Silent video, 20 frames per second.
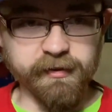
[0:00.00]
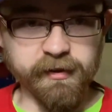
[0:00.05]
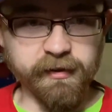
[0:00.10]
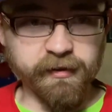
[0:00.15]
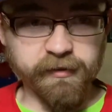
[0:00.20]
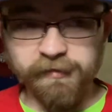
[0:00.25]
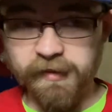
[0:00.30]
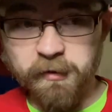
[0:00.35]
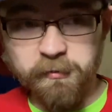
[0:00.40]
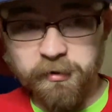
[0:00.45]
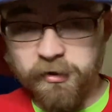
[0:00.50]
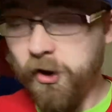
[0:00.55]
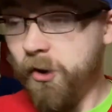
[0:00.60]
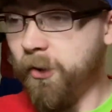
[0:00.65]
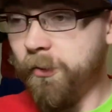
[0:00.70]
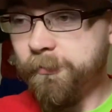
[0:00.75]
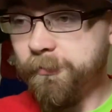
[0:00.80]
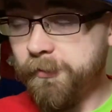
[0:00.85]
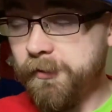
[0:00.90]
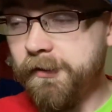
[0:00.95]
Because they were
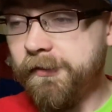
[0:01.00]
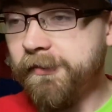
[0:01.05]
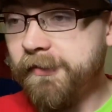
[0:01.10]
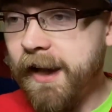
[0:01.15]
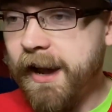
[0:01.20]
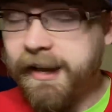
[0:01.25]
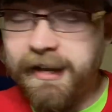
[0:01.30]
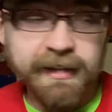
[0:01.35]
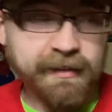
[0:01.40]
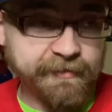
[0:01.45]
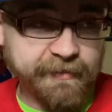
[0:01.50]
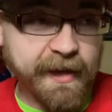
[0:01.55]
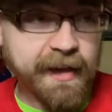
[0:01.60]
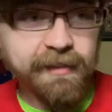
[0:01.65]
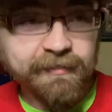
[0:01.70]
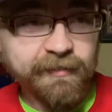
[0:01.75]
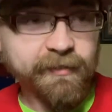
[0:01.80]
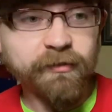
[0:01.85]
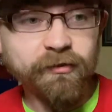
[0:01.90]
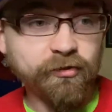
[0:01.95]
going for a second. They
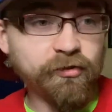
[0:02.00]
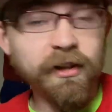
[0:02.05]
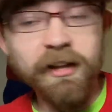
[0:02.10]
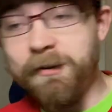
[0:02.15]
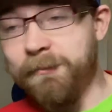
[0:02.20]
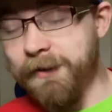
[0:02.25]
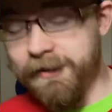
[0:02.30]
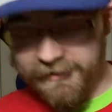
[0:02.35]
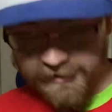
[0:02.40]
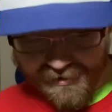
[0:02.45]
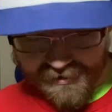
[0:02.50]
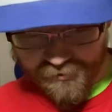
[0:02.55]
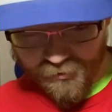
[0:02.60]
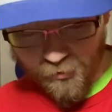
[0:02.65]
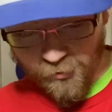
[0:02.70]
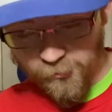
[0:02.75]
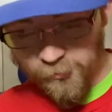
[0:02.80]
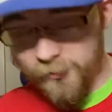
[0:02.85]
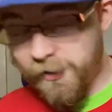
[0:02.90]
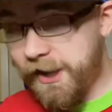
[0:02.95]
legitimately,
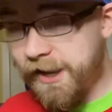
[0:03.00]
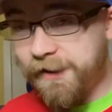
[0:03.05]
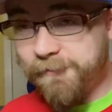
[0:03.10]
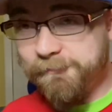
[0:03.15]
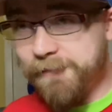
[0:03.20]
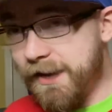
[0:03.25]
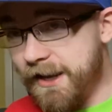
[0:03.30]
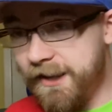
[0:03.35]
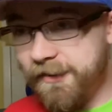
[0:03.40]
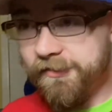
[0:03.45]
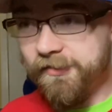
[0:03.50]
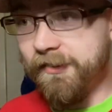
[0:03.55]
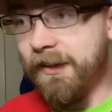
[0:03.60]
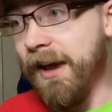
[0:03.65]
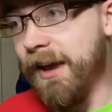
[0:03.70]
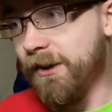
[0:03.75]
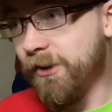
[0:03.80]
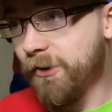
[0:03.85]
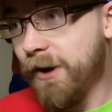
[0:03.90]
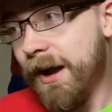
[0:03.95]
3 minutes later